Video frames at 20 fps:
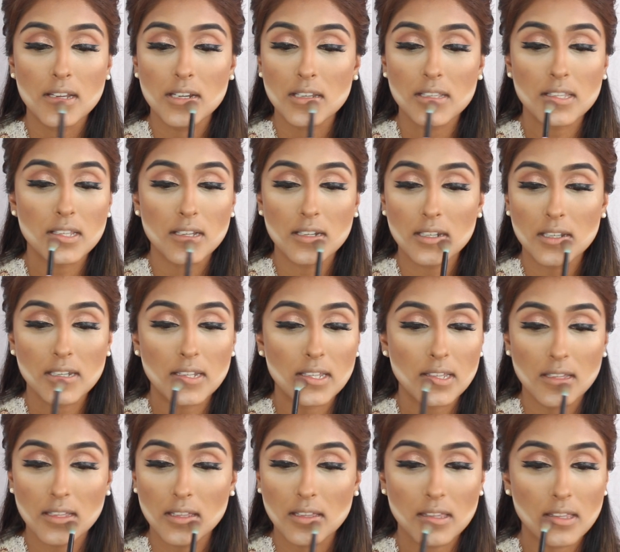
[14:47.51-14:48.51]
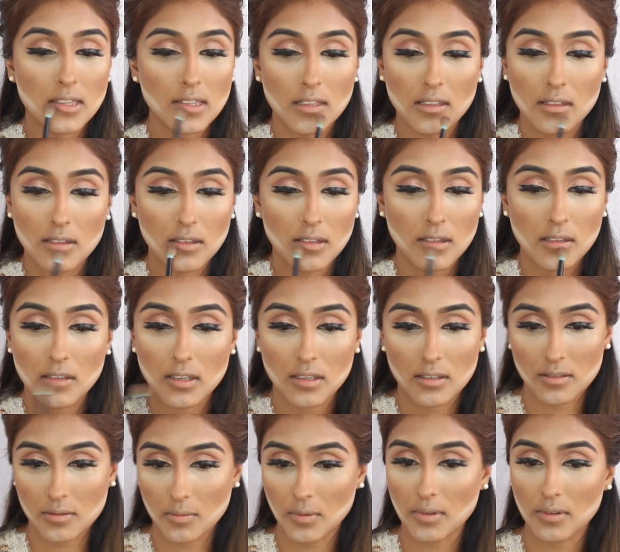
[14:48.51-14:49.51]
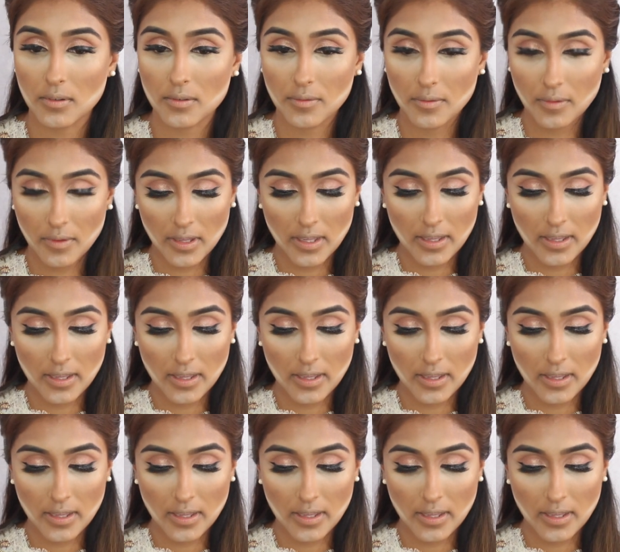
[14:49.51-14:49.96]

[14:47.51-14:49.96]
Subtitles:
just underneath as well.